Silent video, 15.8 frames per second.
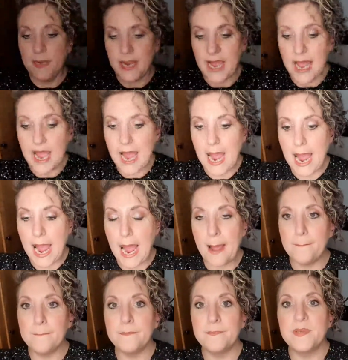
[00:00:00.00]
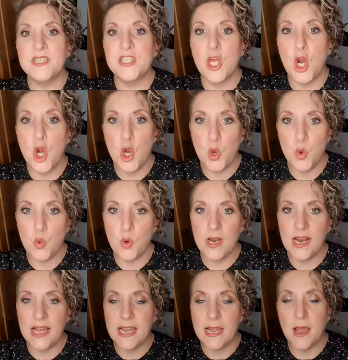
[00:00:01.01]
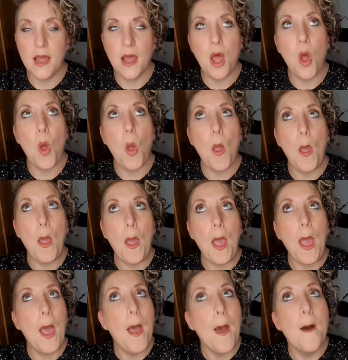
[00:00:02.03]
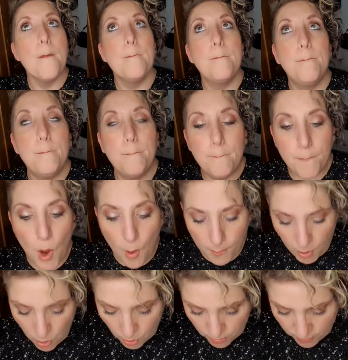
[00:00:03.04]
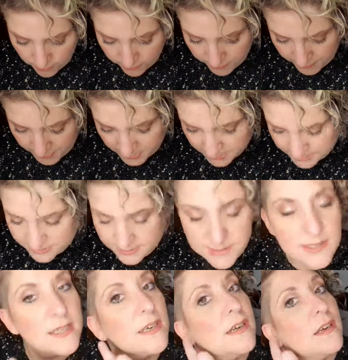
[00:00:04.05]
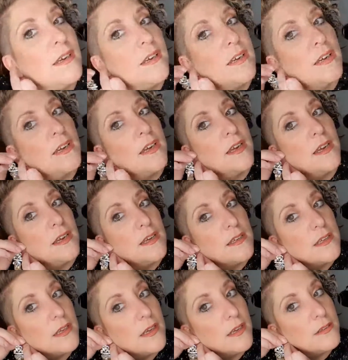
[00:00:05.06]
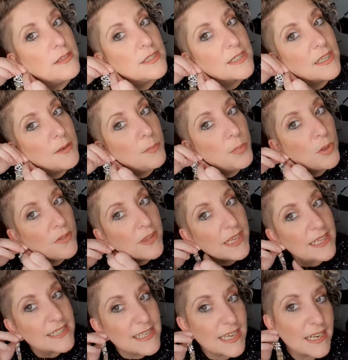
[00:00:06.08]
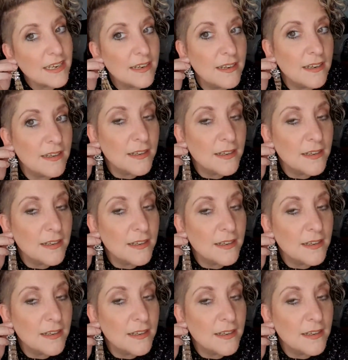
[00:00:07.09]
to be absolutely bob on for this. I'm just going to put these in.